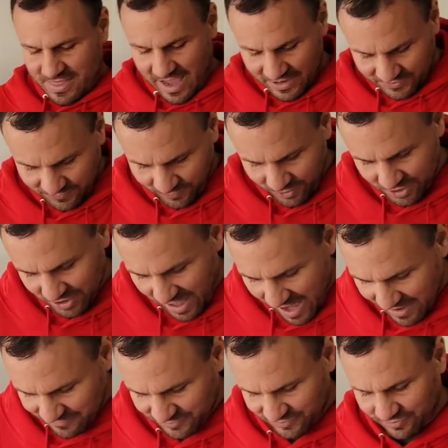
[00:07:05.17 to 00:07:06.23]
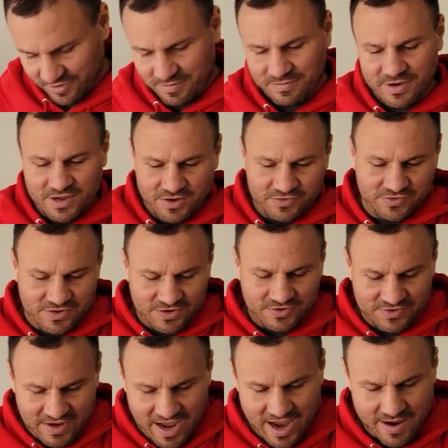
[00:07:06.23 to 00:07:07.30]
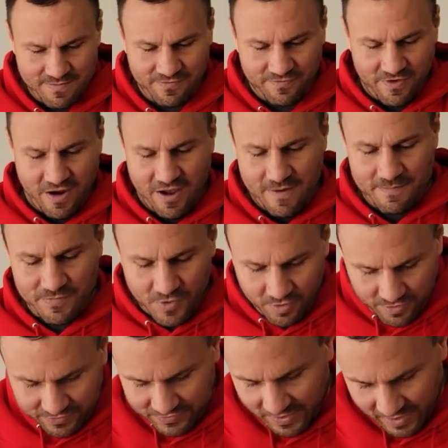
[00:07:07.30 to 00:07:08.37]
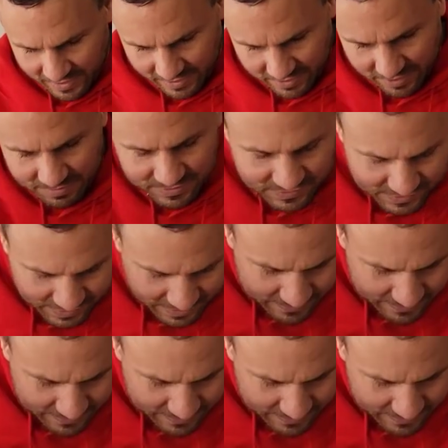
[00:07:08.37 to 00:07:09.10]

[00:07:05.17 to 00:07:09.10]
That's for a live stream. Okay. Because this came from, hold a second, let me see.